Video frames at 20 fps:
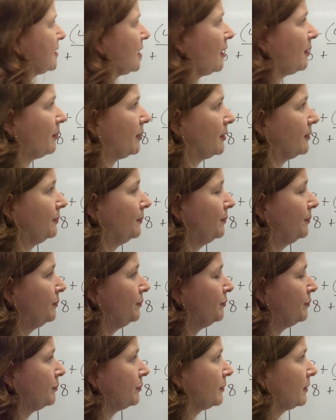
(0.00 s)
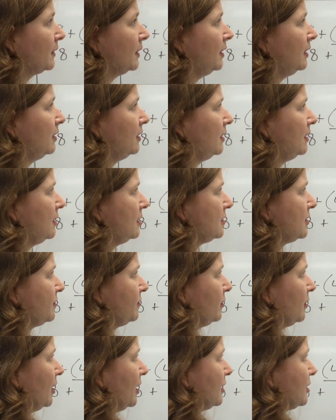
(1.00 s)
step. E is
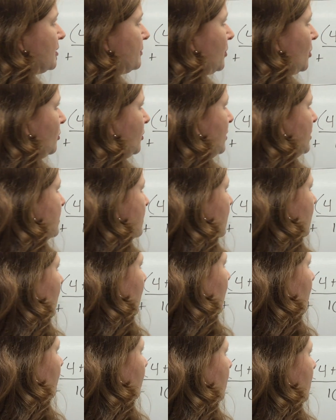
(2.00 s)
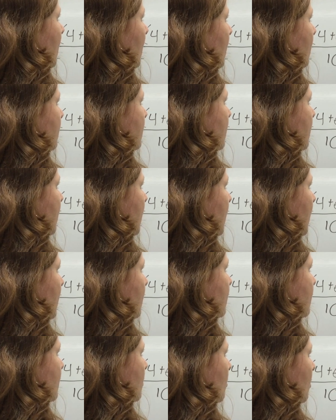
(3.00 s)
for exponents, I have none
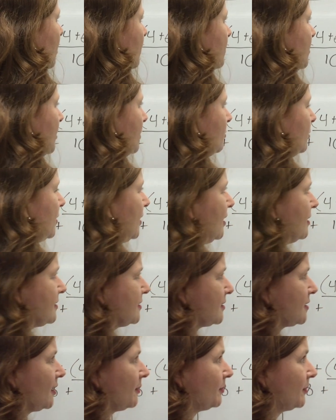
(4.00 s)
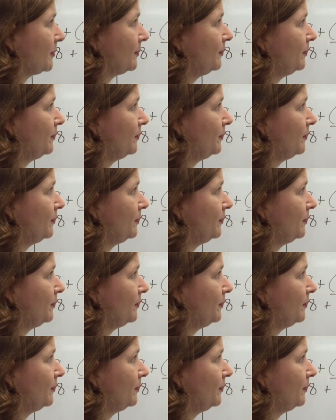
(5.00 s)
today, so I'm done with that step.